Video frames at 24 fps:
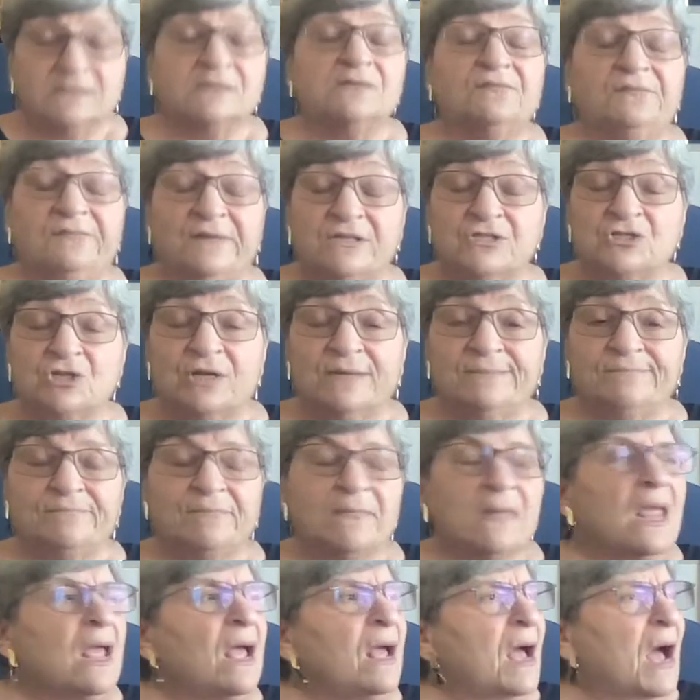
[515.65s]
division.
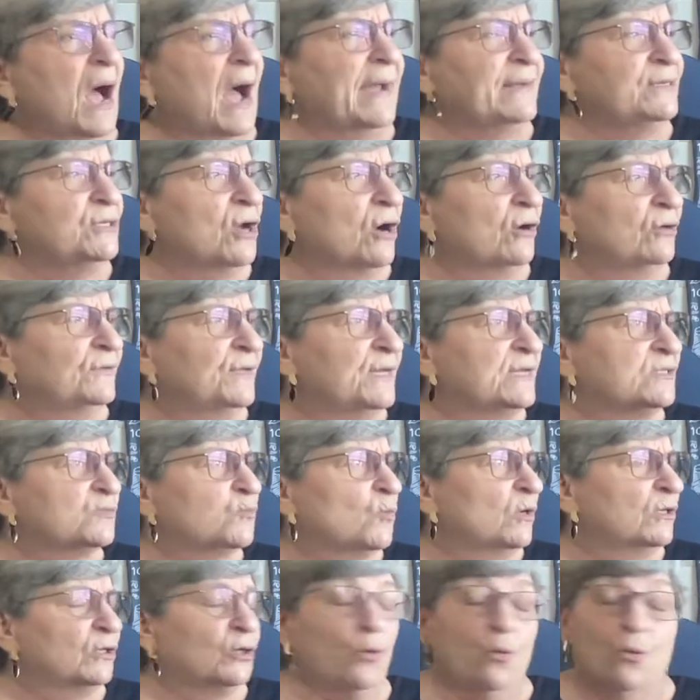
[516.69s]
I know there's
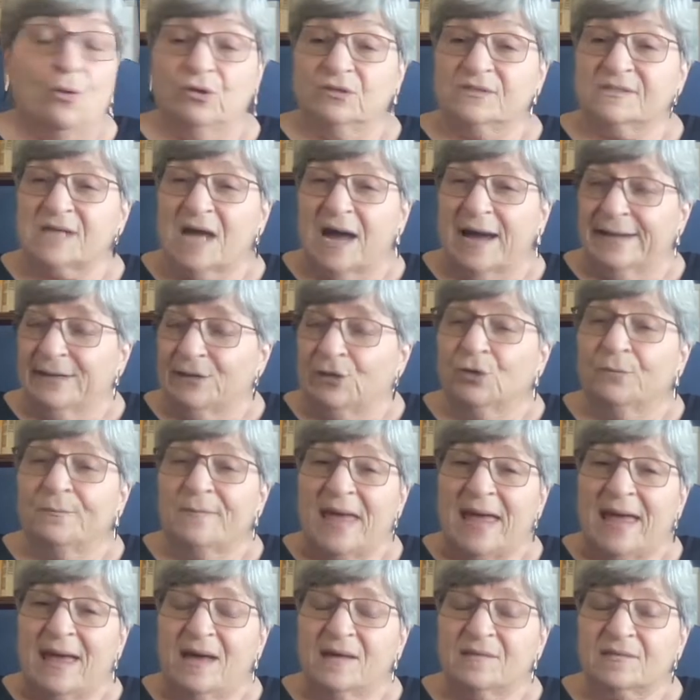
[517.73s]
one called Tiger
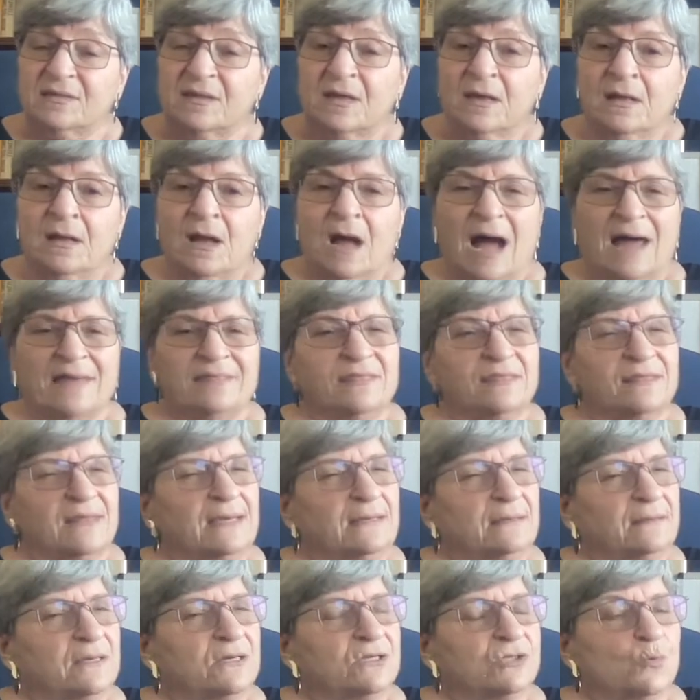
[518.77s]
Math. I
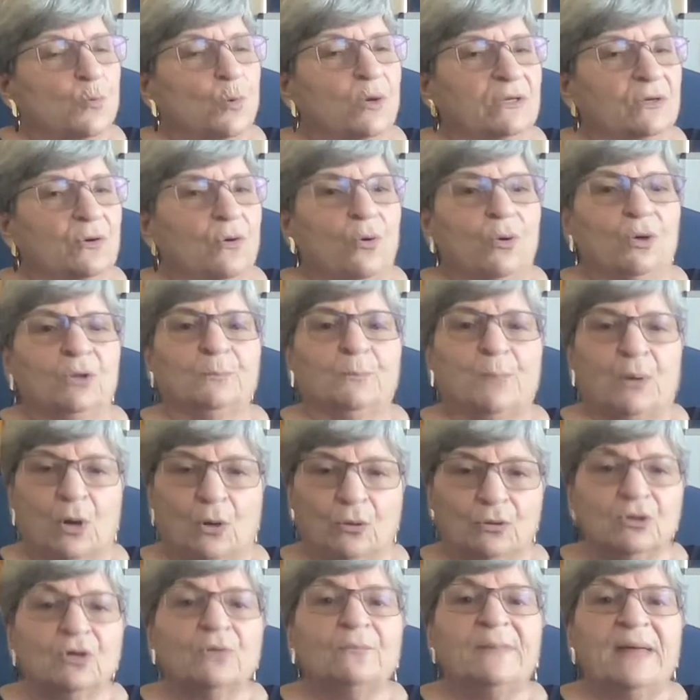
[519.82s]
think there's one called
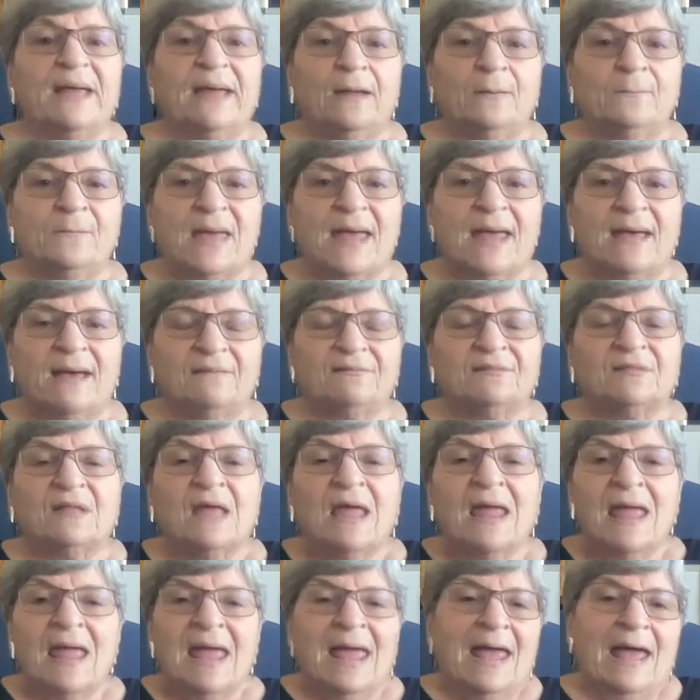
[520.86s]
Polar Bear Math.
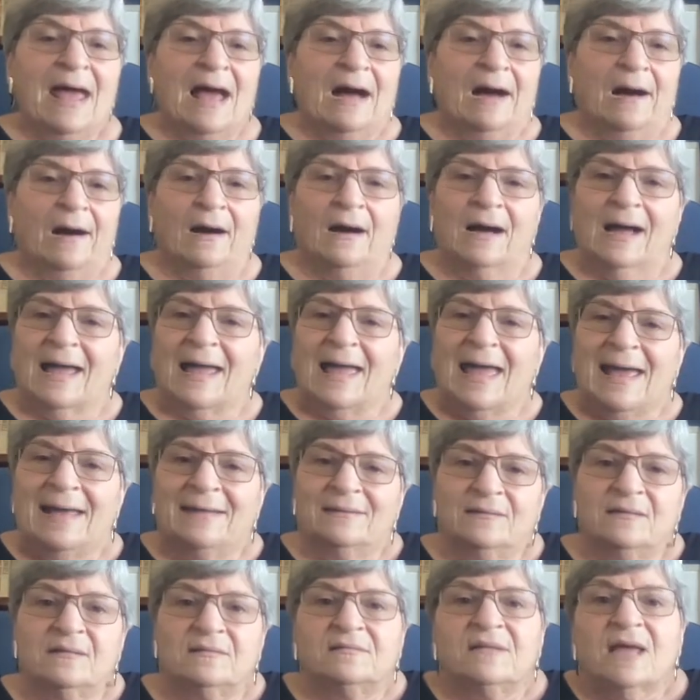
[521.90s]

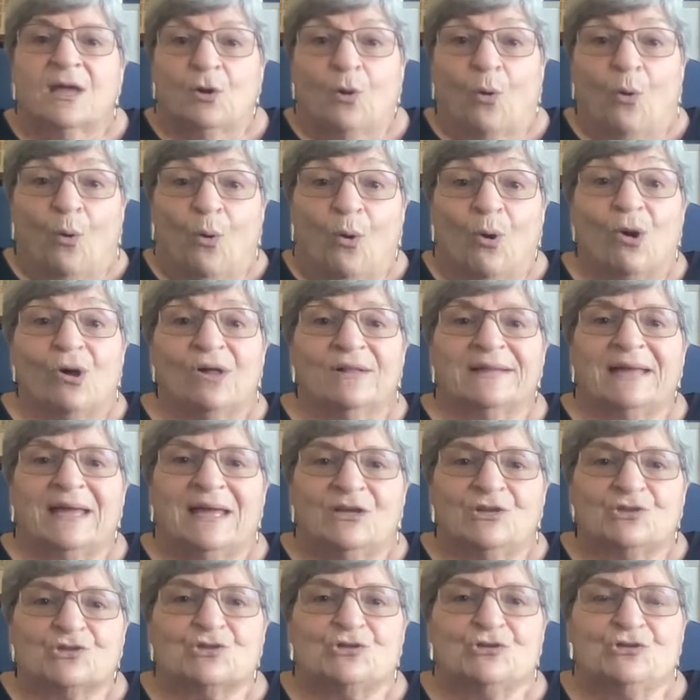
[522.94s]
And they all
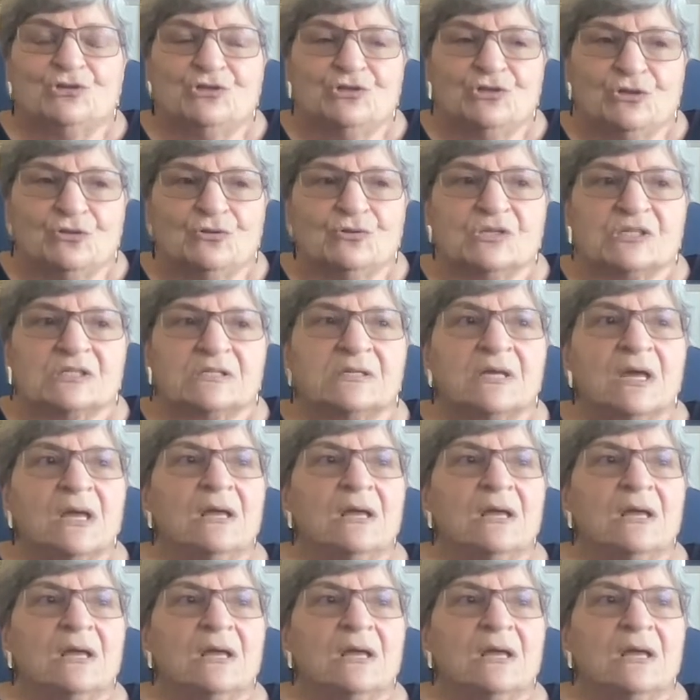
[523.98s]
introduce